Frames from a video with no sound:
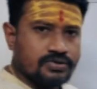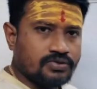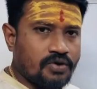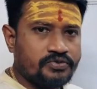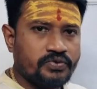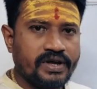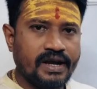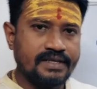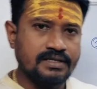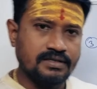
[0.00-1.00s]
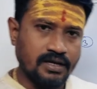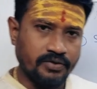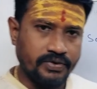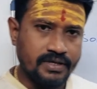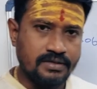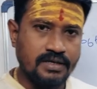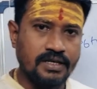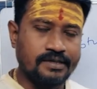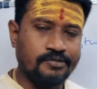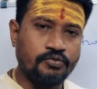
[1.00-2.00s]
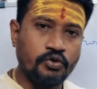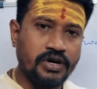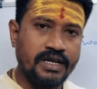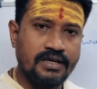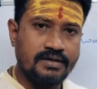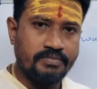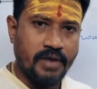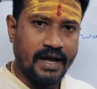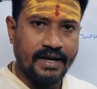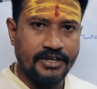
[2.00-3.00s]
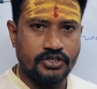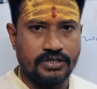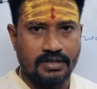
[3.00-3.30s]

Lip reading: software as a service is fully managed,